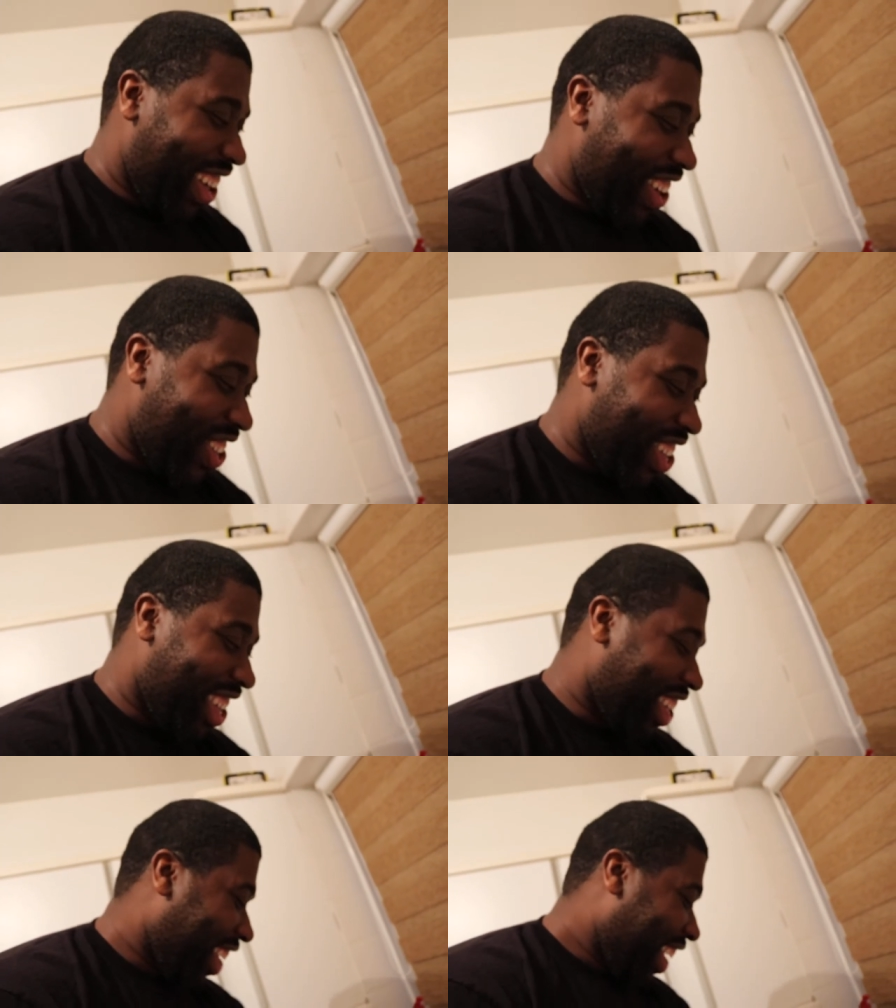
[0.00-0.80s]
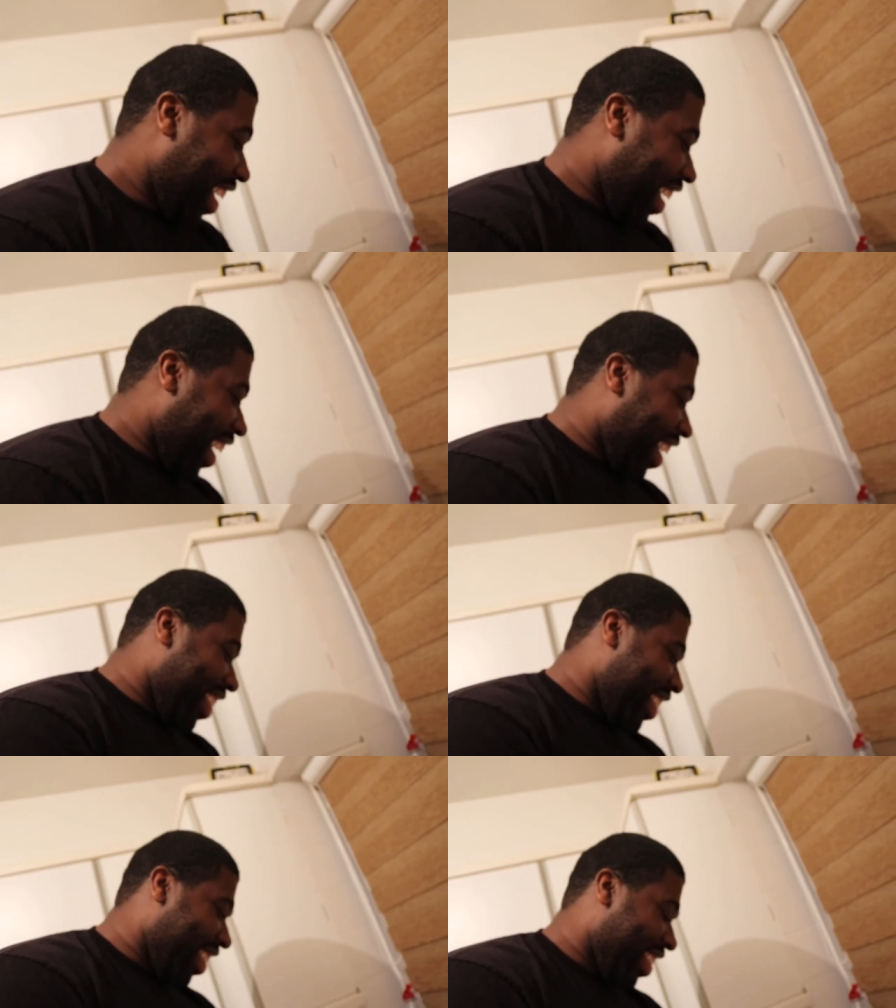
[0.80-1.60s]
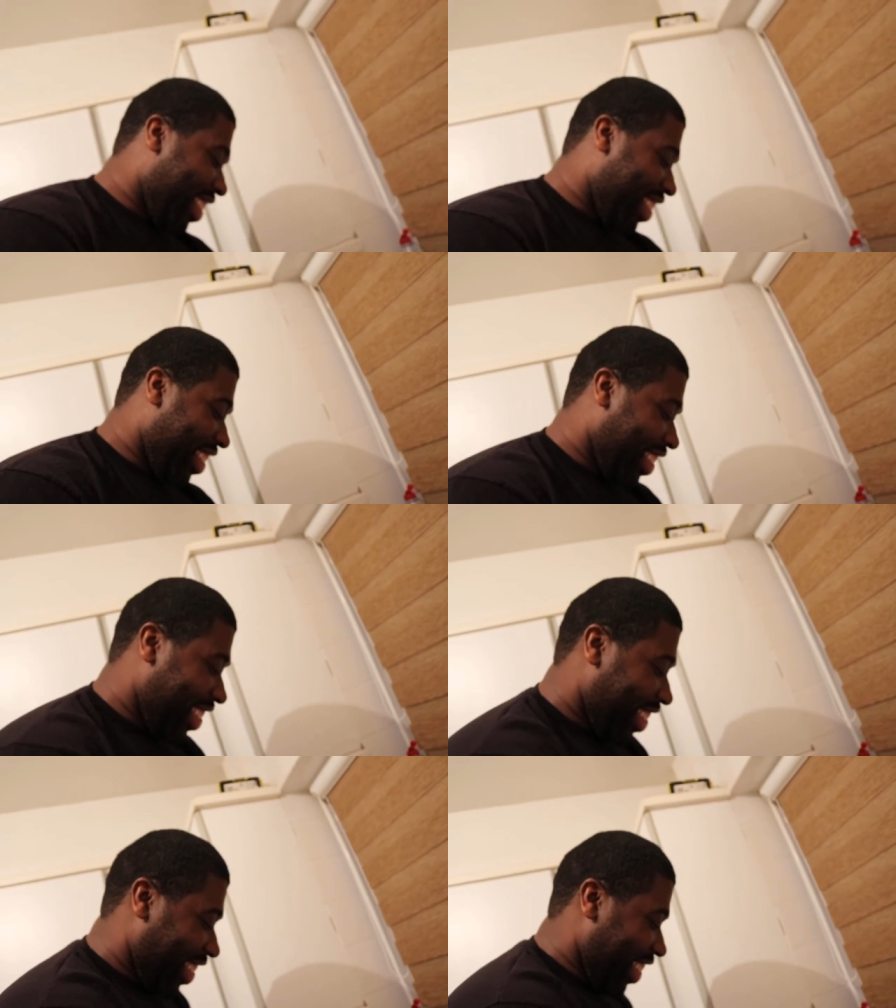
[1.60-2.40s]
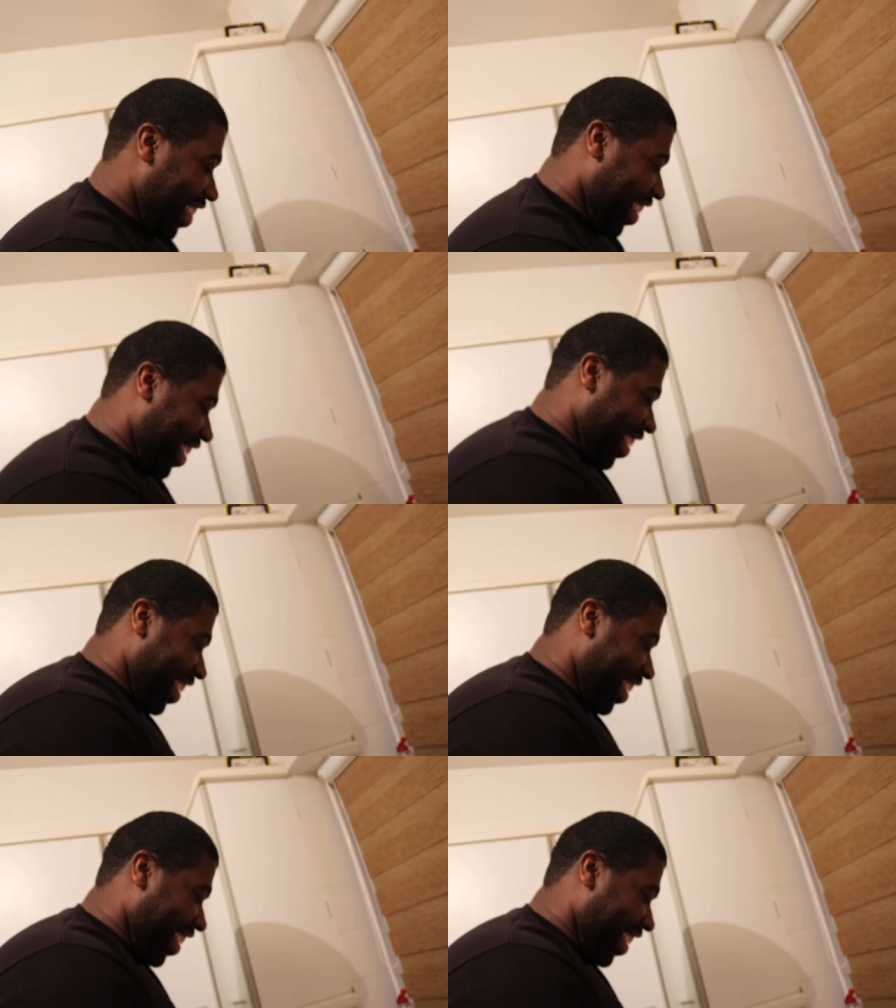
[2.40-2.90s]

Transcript: show more of that. That was just only a little bit of the